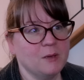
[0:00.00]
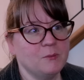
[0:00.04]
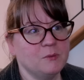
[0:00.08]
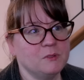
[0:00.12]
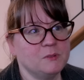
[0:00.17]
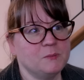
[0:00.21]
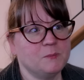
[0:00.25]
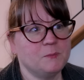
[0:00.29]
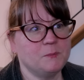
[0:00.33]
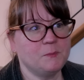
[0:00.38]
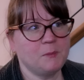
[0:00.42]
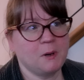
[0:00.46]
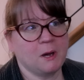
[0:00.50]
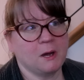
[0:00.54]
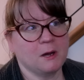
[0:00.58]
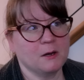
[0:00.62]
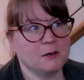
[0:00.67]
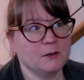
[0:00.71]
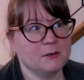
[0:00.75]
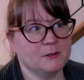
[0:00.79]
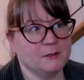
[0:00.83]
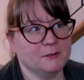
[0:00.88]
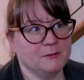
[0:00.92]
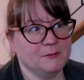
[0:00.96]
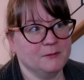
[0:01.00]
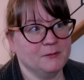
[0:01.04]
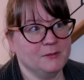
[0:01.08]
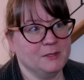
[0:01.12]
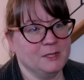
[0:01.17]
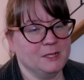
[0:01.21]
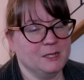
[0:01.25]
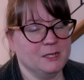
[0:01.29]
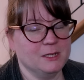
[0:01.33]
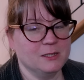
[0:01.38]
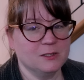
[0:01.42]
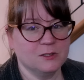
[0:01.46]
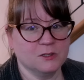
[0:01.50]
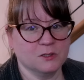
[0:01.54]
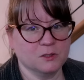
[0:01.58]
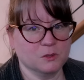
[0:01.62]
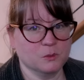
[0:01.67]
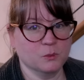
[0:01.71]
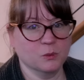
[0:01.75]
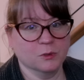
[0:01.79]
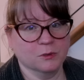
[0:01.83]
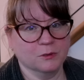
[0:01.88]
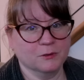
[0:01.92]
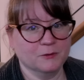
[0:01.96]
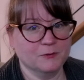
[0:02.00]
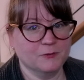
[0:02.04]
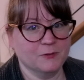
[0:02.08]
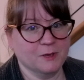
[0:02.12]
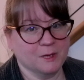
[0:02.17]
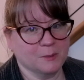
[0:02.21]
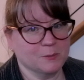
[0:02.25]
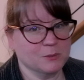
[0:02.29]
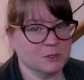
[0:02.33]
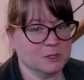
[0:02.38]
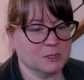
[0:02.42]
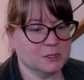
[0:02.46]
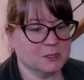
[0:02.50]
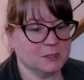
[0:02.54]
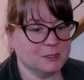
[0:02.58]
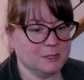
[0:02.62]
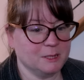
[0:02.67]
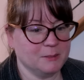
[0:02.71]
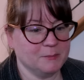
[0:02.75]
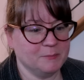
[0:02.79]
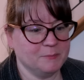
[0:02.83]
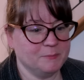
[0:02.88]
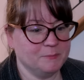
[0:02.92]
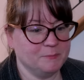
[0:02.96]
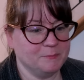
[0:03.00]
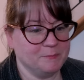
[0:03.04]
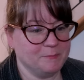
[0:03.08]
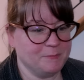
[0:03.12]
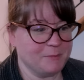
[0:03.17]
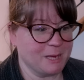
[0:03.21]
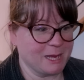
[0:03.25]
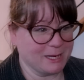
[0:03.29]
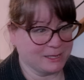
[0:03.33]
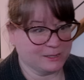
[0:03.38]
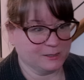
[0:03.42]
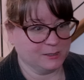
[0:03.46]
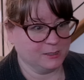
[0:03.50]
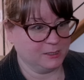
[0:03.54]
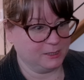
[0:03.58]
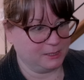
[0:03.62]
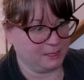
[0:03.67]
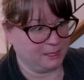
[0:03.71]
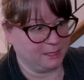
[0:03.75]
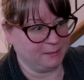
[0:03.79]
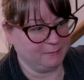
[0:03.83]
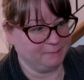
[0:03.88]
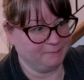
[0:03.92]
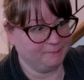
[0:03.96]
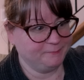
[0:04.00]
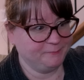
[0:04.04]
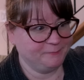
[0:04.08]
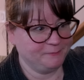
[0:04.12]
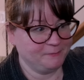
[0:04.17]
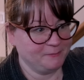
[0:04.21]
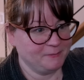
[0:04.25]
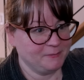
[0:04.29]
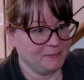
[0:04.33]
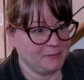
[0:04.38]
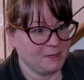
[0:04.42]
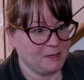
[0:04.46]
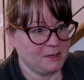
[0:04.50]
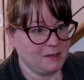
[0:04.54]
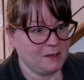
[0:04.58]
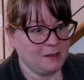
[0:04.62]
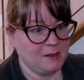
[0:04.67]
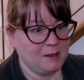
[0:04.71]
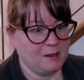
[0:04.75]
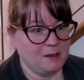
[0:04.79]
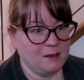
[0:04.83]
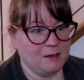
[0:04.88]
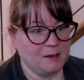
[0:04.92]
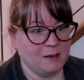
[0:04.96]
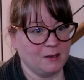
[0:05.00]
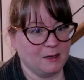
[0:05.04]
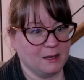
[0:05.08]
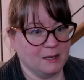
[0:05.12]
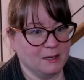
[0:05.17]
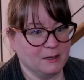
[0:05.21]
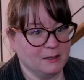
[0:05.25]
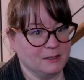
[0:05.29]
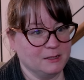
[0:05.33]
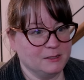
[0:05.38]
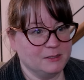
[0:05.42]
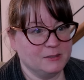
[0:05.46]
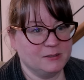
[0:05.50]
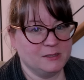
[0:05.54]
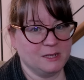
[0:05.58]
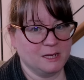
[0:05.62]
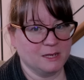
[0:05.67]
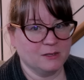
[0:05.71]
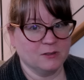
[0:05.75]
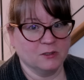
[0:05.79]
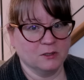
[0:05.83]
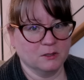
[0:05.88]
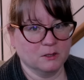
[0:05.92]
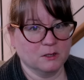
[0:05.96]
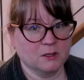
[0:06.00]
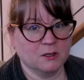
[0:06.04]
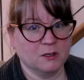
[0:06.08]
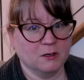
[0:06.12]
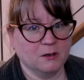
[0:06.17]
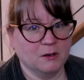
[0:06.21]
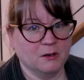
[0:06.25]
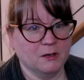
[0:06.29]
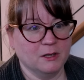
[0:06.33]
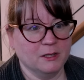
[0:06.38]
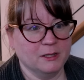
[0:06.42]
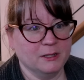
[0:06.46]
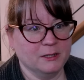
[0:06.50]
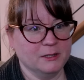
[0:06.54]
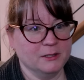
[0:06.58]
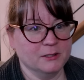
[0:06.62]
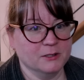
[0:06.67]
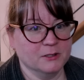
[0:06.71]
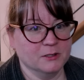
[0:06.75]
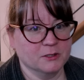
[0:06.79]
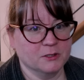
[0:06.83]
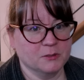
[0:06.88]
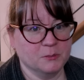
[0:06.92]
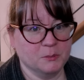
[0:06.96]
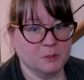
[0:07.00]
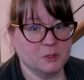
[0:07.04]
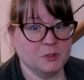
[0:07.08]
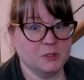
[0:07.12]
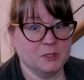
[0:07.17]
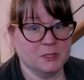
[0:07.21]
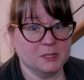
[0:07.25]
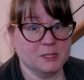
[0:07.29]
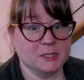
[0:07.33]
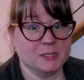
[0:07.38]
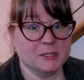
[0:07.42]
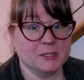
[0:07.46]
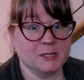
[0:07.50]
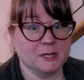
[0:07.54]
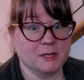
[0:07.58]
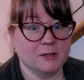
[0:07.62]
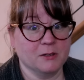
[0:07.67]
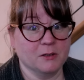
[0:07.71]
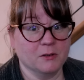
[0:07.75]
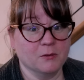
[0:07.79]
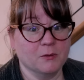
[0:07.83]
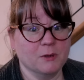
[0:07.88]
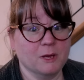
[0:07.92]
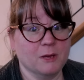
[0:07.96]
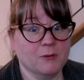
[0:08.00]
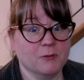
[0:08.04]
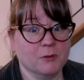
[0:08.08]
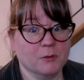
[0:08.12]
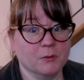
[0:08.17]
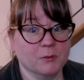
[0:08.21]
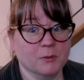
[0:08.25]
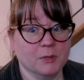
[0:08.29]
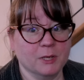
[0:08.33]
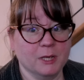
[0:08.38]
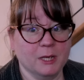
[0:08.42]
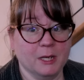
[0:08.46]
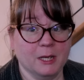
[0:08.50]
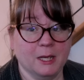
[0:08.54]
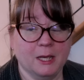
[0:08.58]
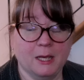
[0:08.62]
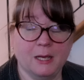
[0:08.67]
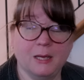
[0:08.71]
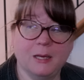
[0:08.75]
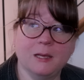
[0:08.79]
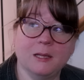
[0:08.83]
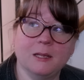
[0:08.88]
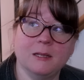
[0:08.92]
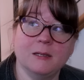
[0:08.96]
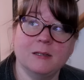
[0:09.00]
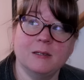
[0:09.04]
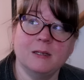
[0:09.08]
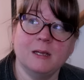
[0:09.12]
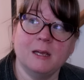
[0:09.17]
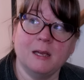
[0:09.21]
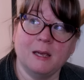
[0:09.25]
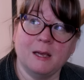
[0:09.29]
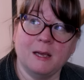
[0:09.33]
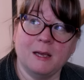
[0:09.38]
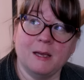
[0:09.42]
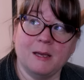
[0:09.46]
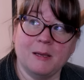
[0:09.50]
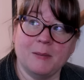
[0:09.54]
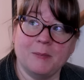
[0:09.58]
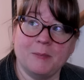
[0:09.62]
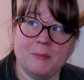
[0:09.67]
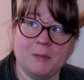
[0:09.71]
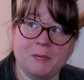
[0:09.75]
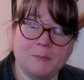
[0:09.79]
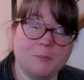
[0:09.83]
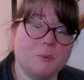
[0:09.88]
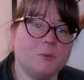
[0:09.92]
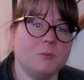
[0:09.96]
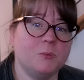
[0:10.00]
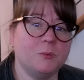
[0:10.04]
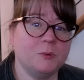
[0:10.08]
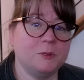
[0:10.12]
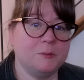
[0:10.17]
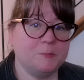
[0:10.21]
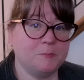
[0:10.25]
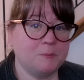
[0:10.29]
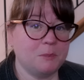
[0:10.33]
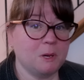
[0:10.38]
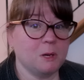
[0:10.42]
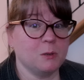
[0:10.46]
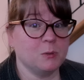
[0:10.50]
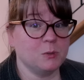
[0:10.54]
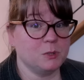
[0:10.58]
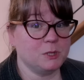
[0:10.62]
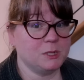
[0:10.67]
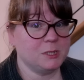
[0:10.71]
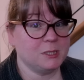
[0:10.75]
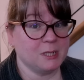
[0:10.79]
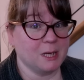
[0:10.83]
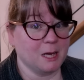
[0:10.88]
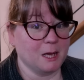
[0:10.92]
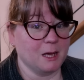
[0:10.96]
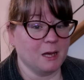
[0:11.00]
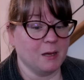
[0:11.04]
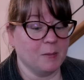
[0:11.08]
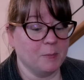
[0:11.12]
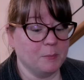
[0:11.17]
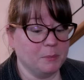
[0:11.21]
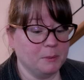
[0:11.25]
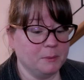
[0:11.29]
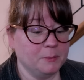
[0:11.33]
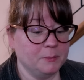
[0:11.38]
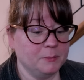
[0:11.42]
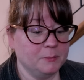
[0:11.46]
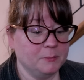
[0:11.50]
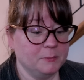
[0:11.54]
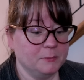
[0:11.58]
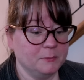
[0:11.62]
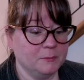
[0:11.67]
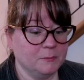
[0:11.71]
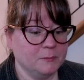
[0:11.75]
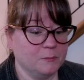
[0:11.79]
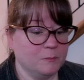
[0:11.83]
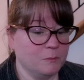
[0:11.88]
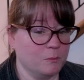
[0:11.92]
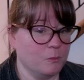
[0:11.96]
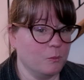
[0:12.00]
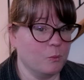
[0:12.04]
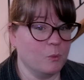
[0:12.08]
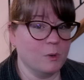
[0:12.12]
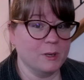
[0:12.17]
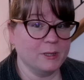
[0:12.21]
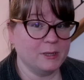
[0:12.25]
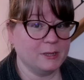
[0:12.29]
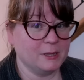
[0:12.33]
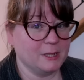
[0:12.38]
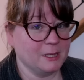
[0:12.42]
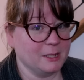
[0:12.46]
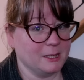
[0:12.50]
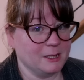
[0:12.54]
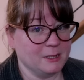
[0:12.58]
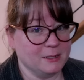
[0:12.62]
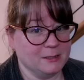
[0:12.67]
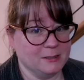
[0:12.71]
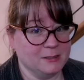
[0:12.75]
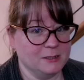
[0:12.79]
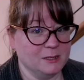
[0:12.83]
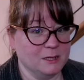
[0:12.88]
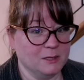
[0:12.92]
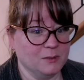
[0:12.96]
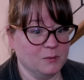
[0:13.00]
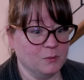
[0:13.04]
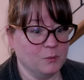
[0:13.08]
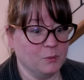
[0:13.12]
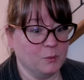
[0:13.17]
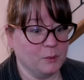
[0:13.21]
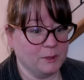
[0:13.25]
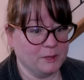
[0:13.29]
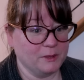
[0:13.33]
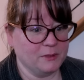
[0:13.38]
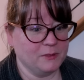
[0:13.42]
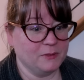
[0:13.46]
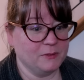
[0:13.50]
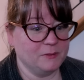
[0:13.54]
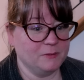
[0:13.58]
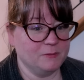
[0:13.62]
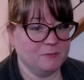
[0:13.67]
I was part of the Into the World Fiber Club back in the day, I'd take a look on their community site on Ravelry, and people would post up what they had done with